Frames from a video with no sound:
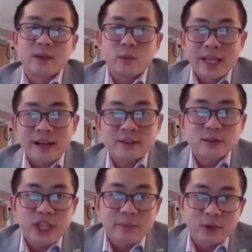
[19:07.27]
have some
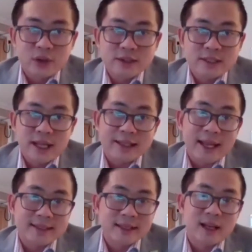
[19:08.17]
champions at
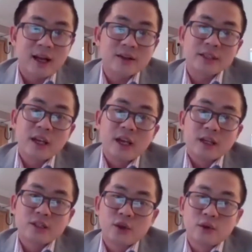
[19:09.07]
Elsyng House,
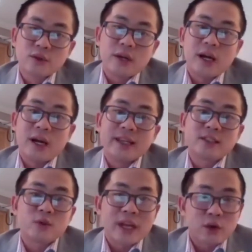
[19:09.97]
so it's
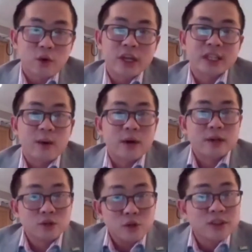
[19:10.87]
to encourage our
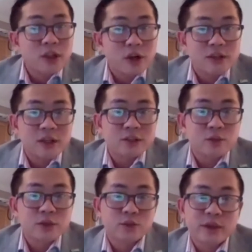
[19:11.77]
new starters,
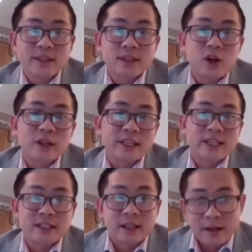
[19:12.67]
which will start
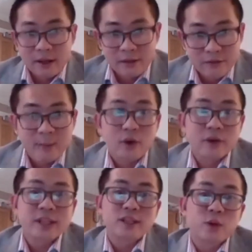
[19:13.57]
in
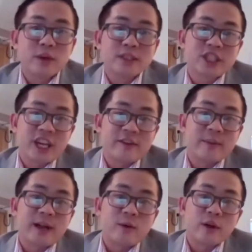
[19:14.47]
February. So we'll share them
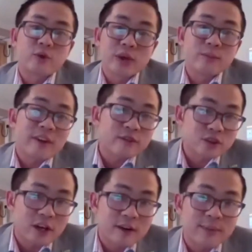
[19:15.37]
our green
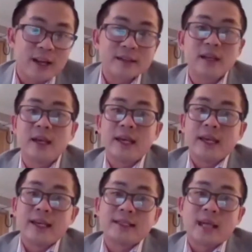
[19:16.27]
travel plan.
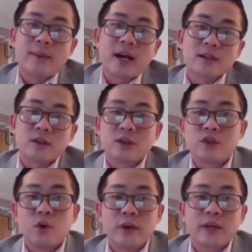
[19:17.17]
It's about
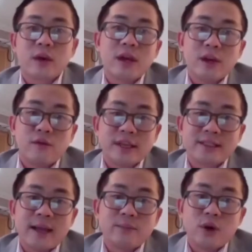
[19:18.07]
knowing, for
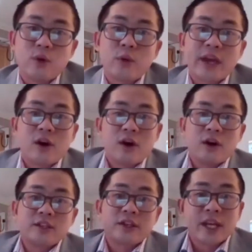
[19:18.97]
example, where are
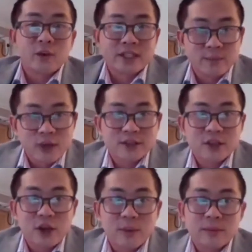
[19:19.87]
the nearest bus
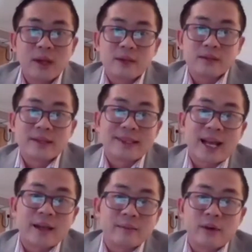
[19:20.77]
stop, the
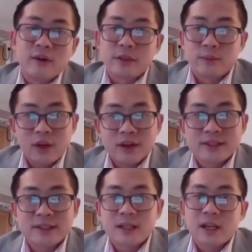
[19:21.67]
time of the bus,